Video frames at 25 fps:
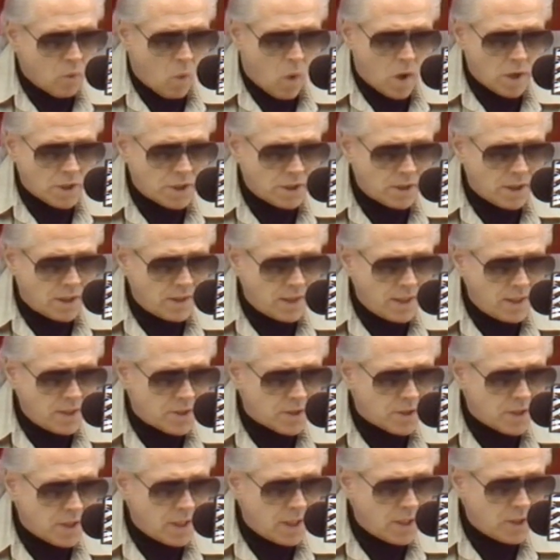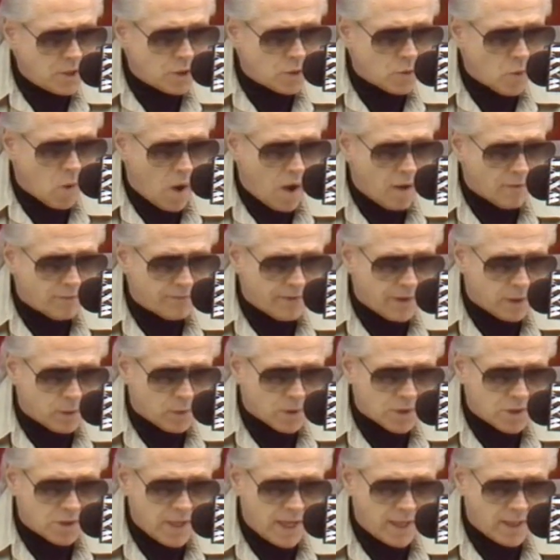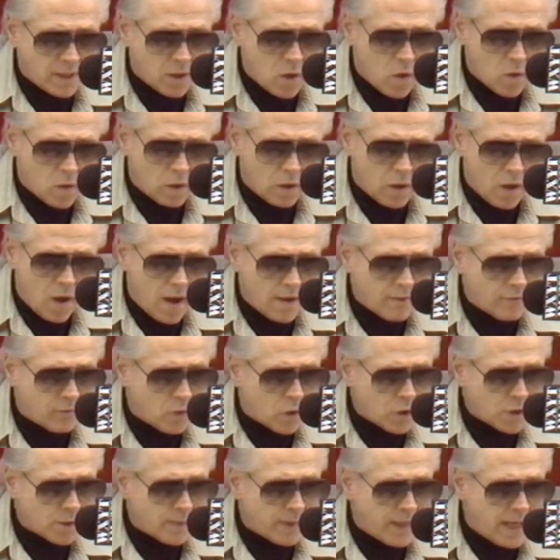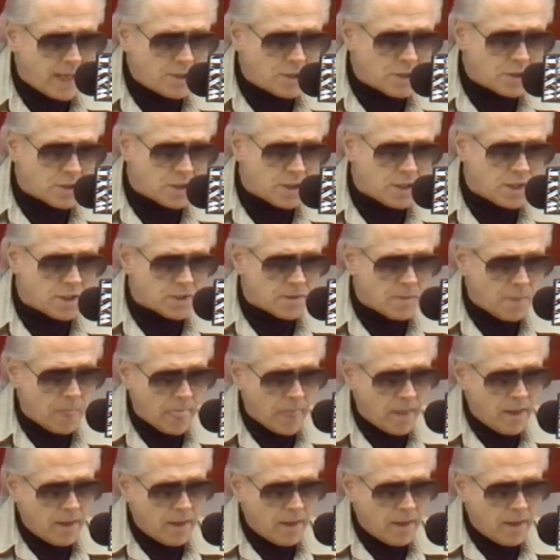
Washington, D.C., to all federal, state, and local law enforcement agencies.